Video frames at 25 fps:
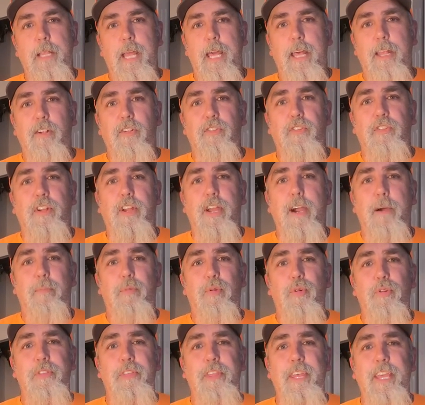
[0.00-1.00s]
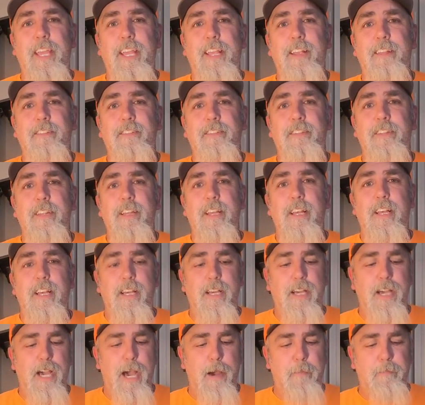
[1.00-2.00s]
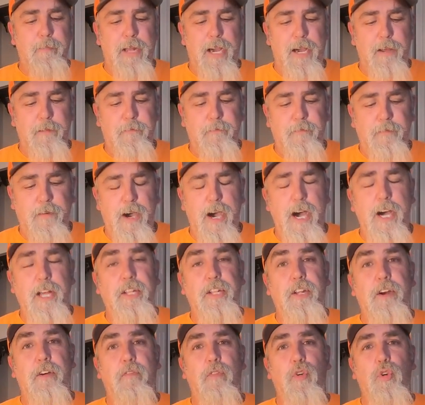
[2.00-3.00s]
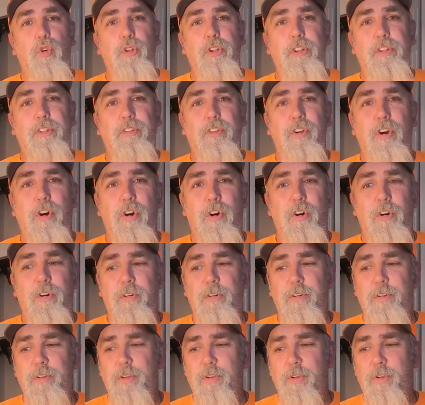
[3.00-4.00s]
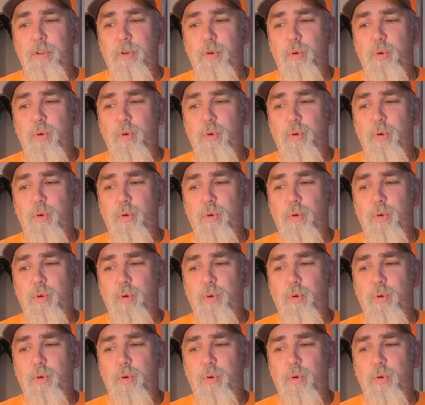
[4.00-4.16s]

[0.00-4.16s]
Now, there's a couple of things I'm not fond of on this call.